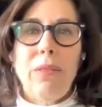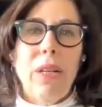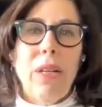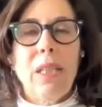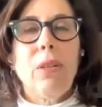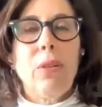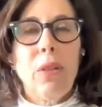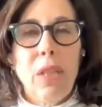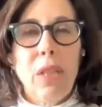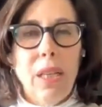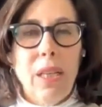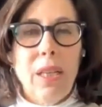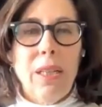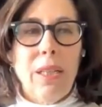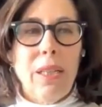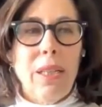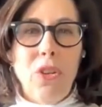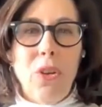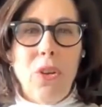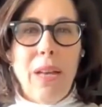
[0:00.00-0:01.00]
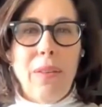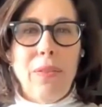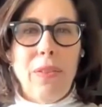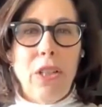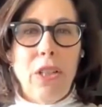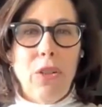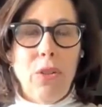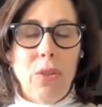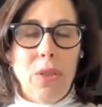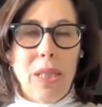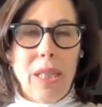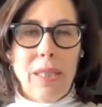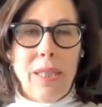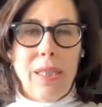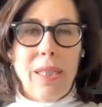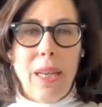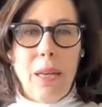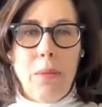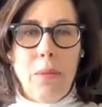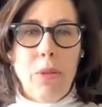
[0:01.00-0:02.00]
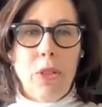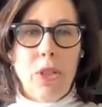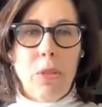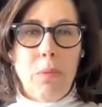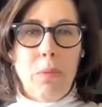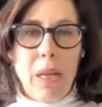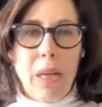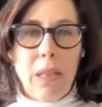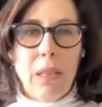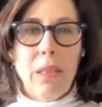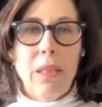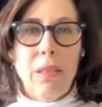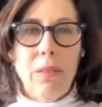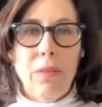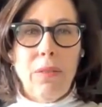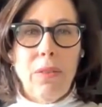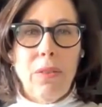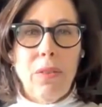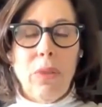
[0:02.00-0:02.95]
So you have to use that same perspective